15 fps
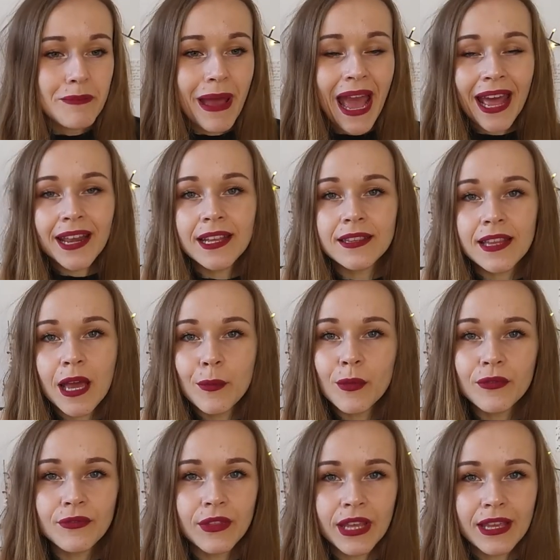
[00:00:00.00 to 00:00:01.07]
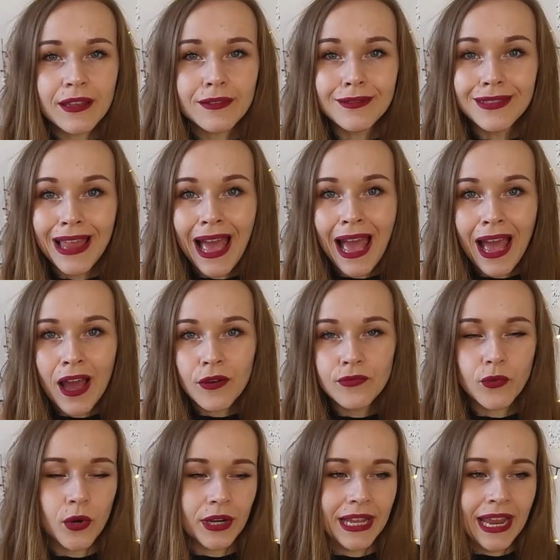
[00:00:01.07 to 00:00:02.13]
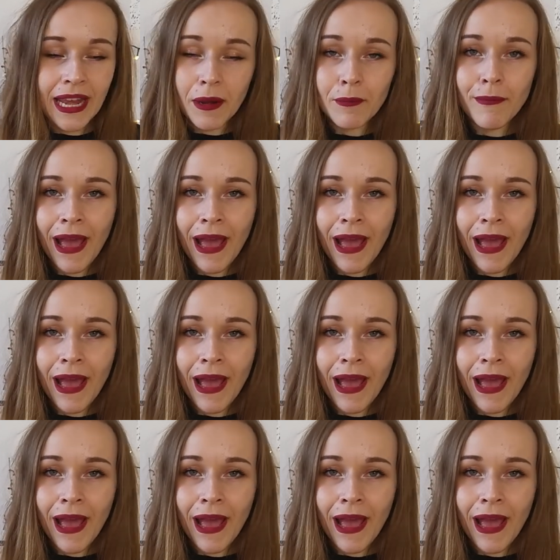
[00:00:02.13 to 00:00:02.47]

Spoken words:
mad at them if they laugh or getting